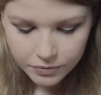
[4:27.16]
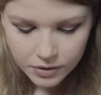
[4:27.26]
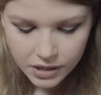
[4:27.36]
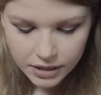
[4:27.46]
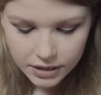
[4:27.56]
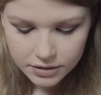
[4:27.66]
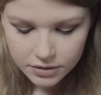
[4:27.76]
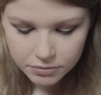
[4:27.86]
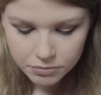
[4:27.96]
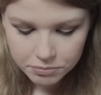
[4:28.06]

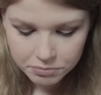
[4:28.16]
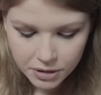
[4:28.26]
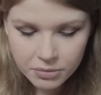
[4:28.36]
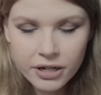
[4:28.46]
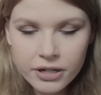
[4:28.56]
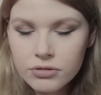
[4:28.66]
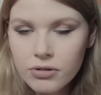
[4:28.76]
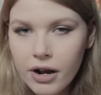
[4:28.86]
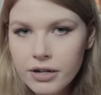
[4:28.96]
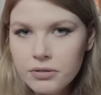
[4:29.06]
that maybe they
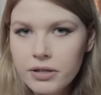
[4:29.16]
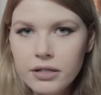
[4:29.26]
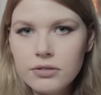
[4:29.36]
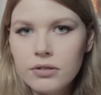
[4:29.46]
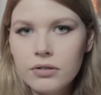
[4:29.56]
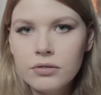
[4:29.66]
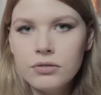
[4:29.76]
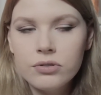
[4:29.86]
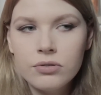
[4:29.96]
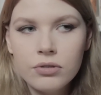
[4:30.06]
try to get
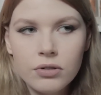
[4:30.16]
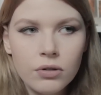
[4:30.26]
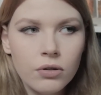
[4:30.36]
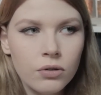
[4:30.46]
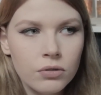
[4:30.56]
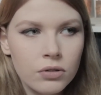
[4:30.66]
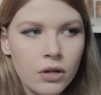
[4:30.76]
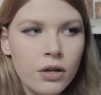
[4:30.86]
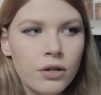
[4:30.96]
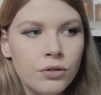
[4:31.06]
onto the whole
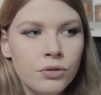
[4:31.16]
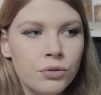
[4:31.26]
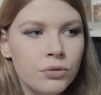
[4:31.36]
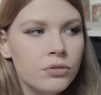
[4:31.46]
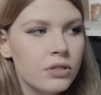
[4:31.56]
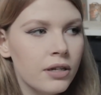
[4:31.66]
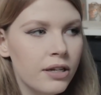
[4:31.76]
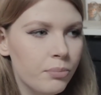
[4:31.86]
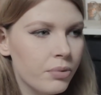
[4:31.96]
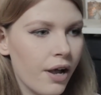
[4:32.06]
nude
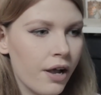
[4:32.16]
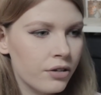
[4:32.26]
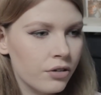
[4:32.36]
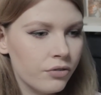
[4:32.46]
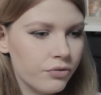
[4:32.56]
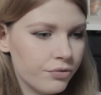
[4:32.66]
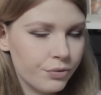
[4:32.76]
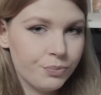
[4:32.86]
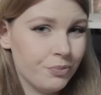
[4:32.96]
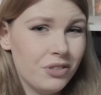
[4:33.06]
lip kind
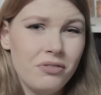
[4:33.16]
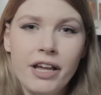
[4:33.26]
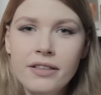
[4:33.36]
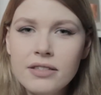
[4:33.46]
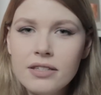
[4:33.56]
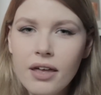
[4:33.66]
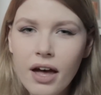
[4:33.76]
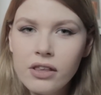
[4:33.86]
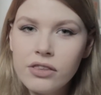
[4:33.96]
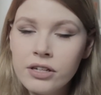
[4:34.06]
of trend,
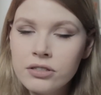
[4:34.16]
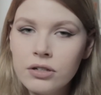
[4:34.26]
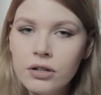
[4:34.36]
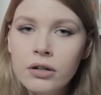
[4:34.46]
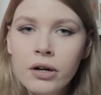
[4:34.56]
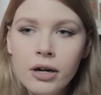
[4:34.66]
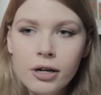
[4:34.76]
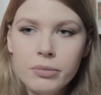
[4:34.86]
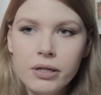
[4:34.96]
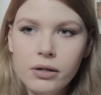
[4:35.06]
I think so,
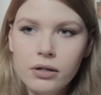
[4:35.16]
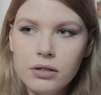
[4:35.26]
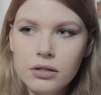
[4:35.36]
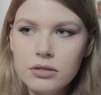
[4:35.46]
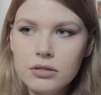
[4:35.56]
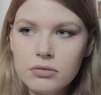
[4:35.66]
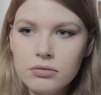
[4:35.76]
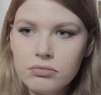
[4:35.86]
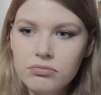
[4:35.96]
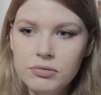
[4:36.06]

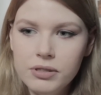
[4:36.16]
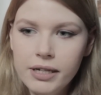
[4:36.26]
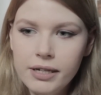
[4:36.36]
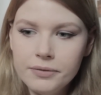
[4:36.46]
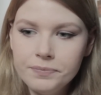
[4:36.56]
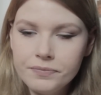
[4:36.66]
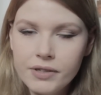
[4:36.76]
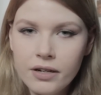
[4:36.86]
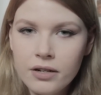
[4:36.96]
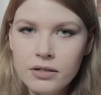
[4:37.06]
because yeah,
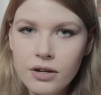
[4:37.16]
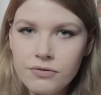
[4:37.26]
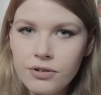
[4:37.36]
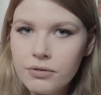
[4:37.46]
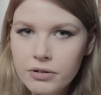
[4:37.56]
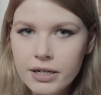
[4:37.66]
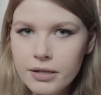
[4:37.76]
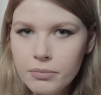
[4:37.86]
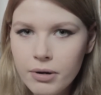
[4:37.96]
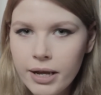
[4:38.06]
they never
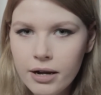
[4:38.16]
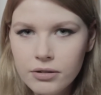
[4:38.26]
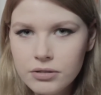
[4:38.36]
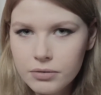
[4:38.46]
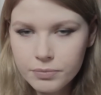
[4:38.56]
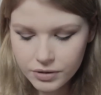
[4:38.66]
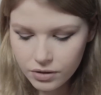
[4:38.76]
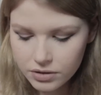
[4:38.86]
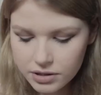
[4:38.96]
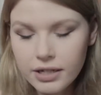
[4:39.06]
really bring out
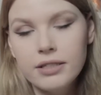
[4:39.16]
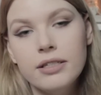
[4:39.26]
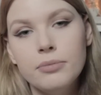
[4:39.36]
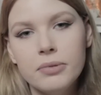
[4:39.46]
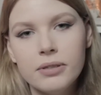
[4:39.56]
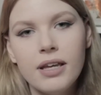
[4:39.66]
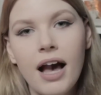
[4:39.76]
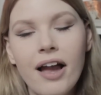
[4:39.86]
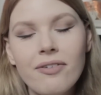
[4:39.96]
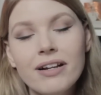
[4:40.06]
colors like this, but
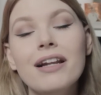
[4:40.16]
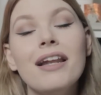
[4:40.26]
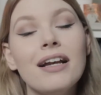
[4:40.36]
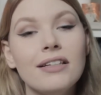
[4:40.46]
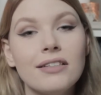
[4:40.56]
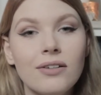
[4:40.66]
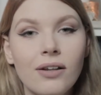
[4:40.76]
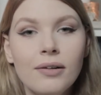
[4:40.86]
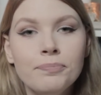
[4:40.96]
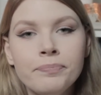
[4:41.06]
I really like this
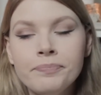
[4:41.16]
color.